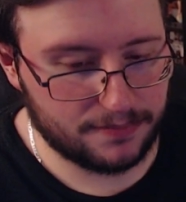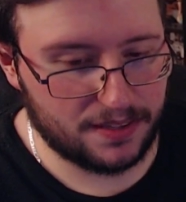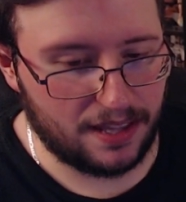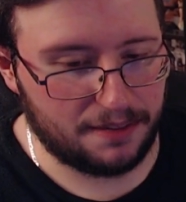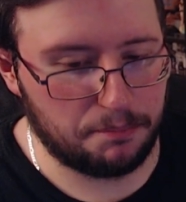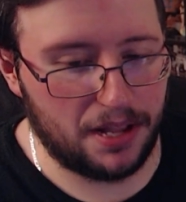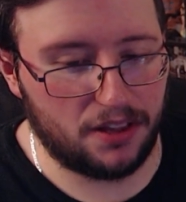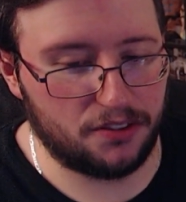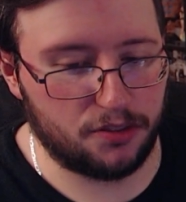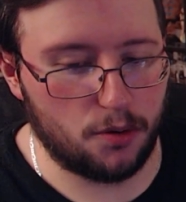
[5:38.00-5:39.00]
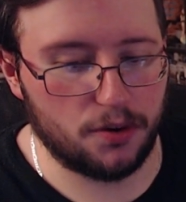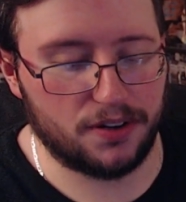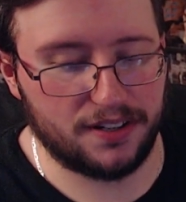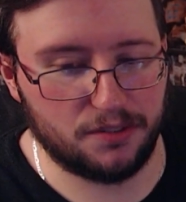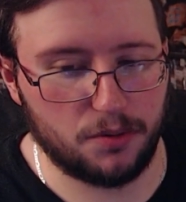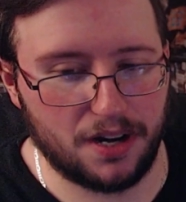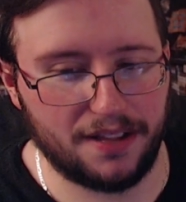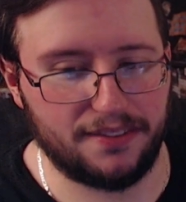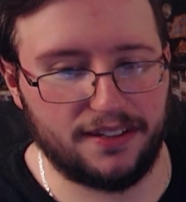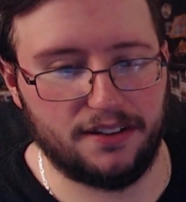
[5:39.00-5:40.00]
like Bella Thorne is what I
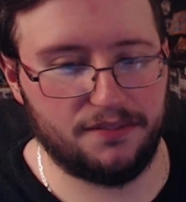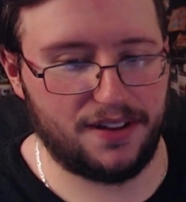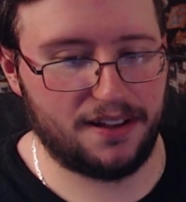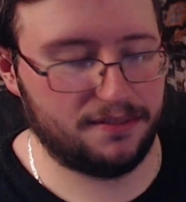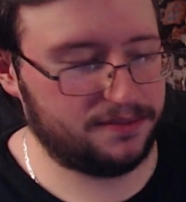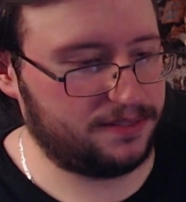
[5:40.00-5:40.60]
think of now,